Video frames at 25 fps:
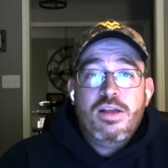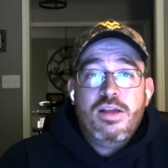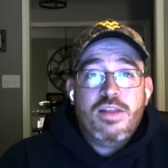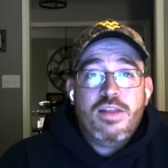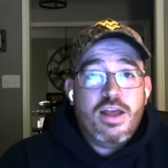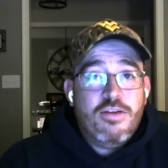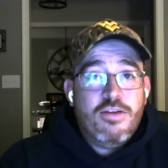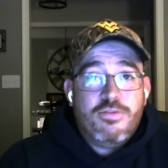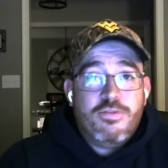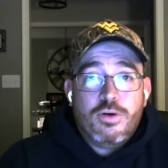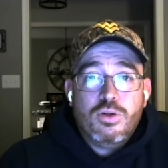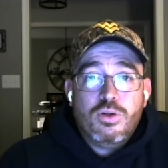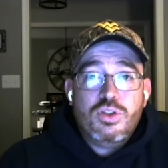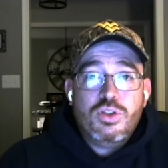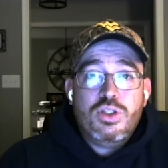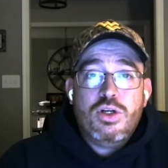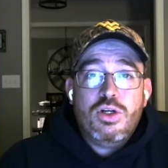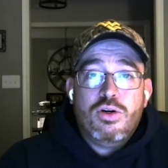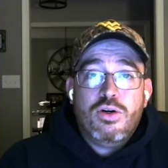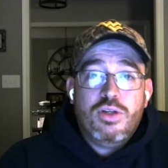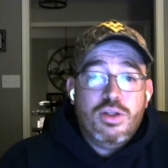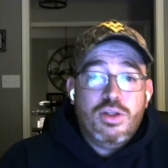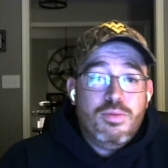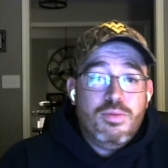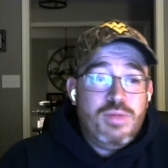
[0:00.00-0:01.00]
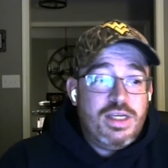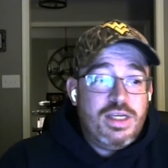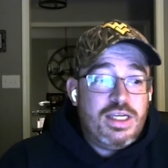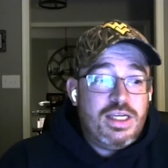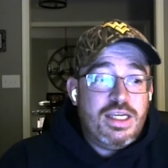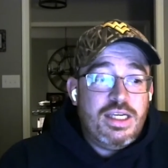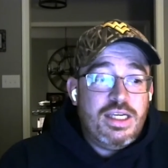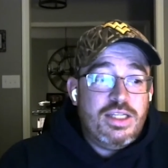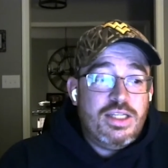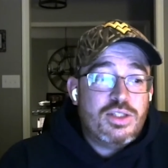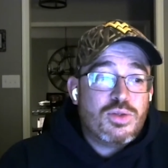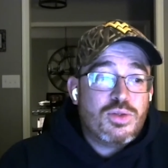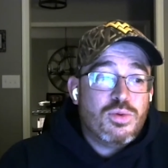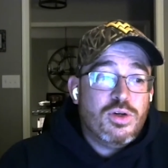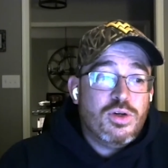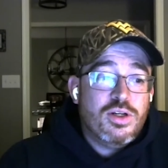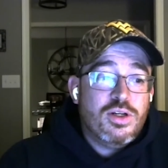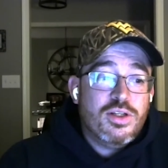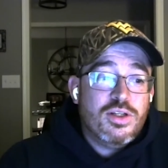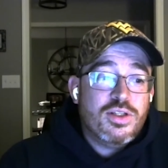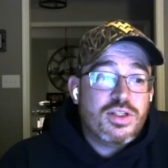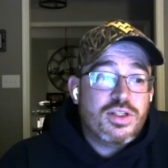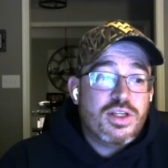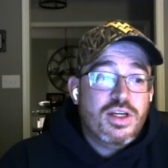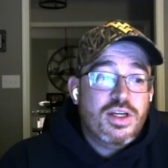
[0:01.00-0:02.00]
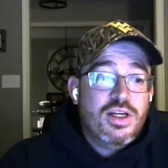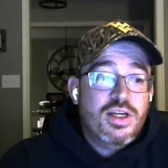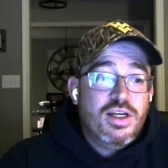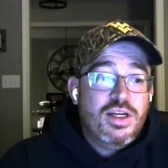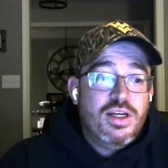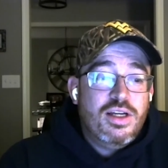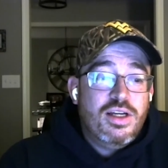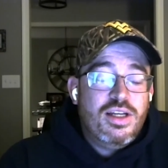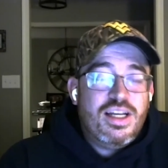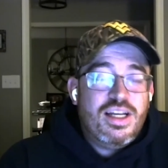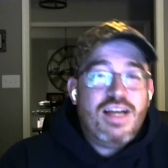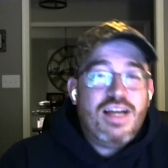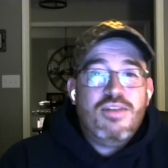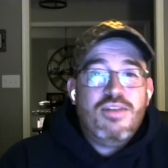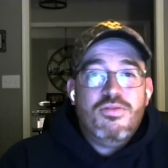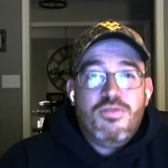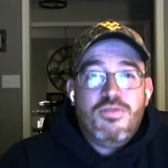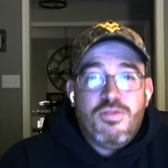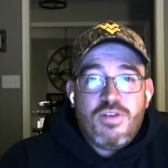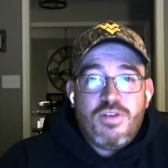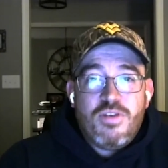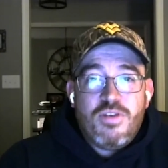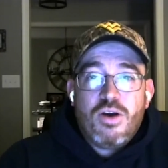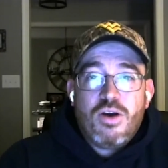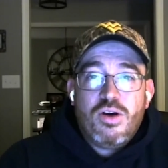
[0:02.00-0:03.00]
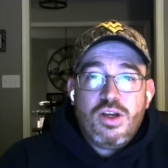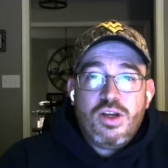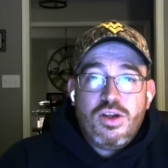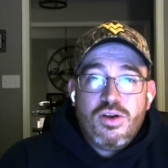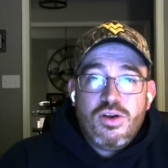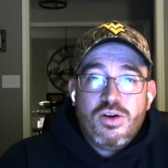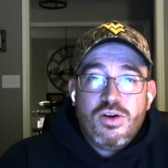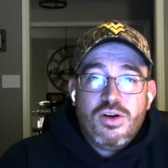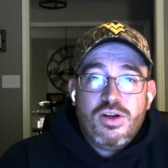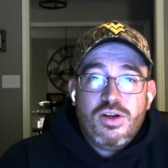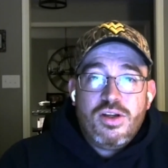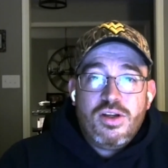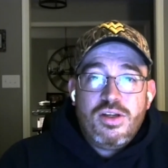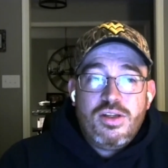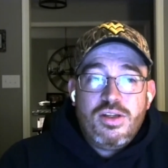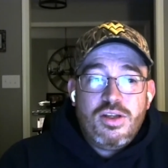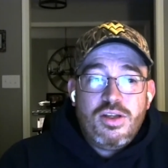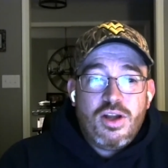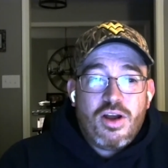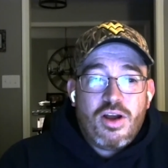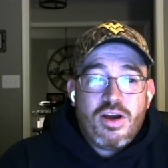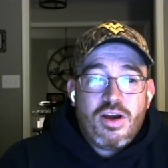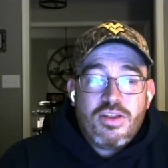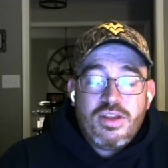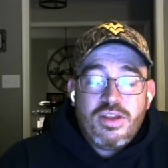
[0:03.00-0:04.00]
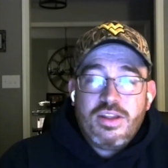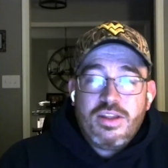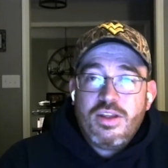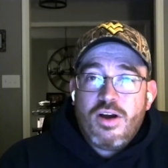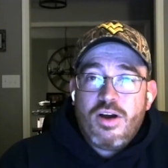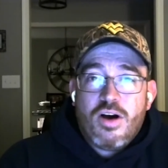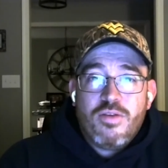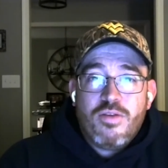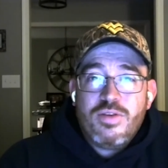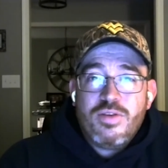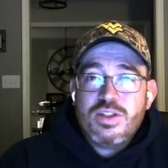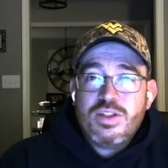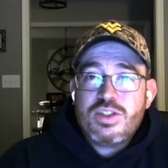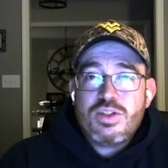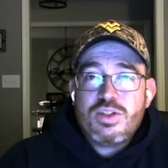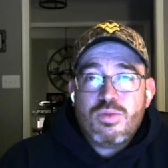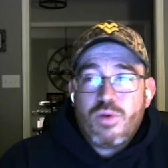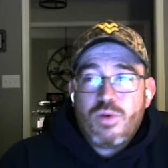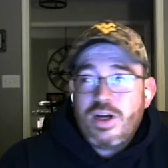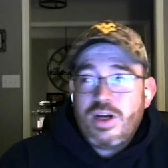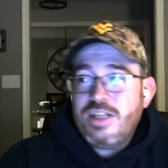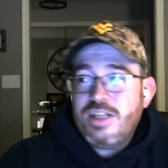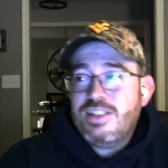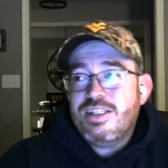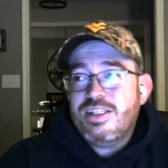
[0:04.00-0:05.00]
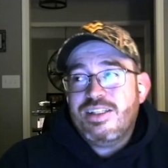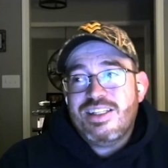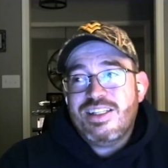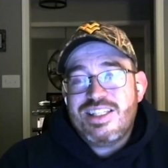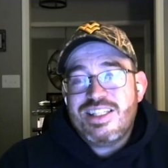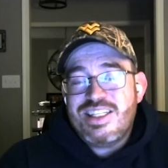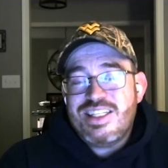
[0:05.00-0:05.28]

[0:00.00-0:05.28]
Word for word: that first year in the Big East was not very good. You know, I think the offense ranked in the